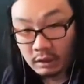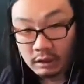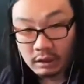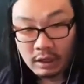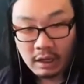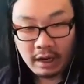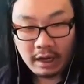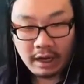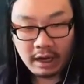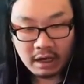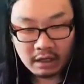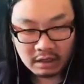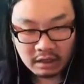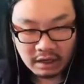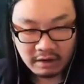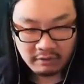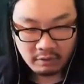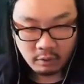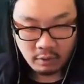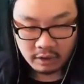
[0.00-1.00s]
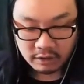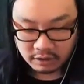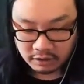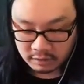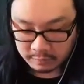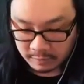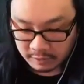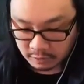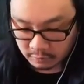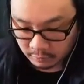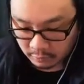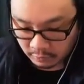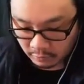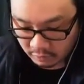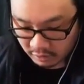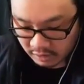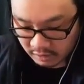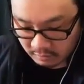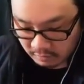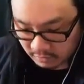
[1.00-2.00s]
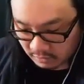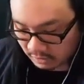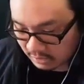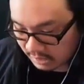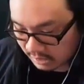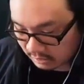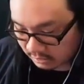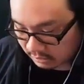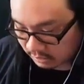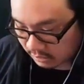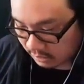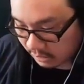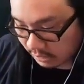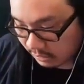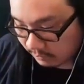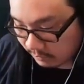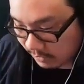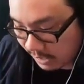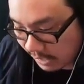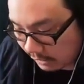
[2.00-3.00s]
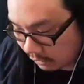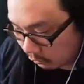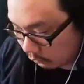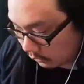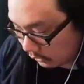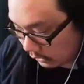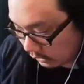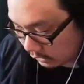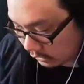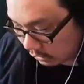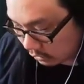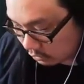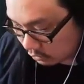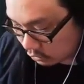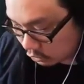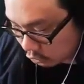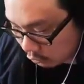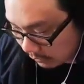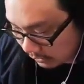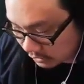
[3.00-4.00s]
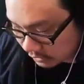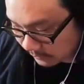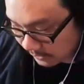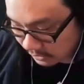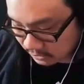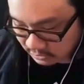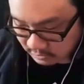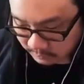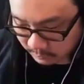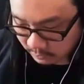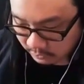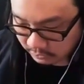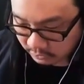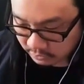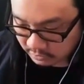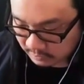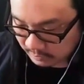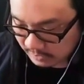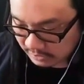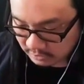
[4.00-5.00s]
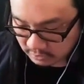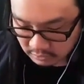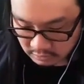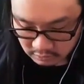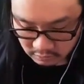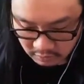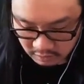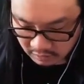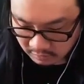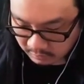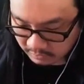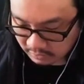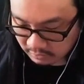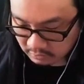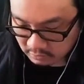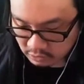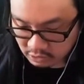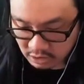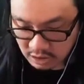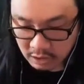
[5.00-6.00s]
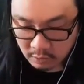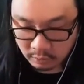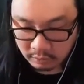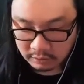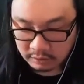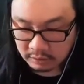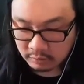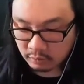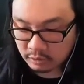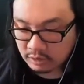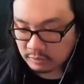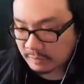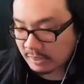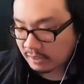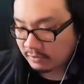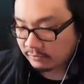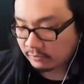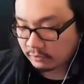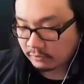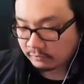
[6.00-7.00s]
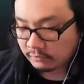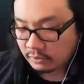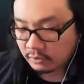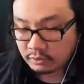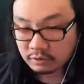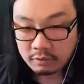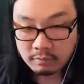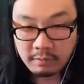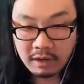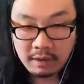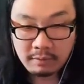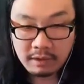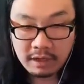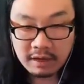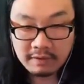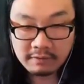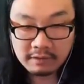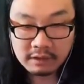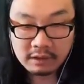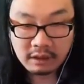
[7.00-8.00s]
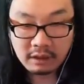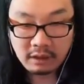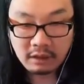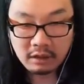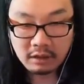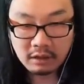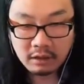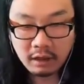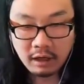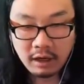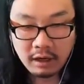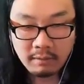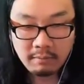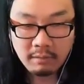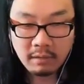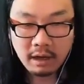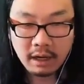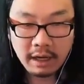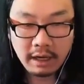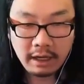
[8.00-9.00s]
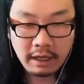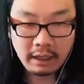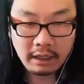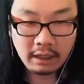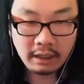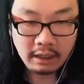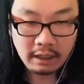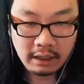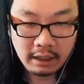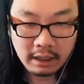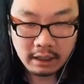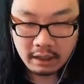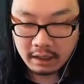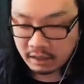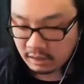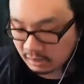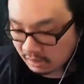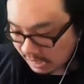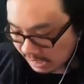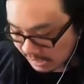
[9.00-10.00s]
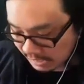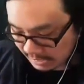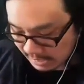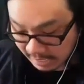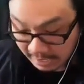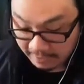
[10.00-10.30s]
Yeah, I actually haven't watched the special program yet. Um, I don't really care too much about spoilers, but just try to be generally respectful of those who maybe haven't seen it. Um, I yeah, I, I, I,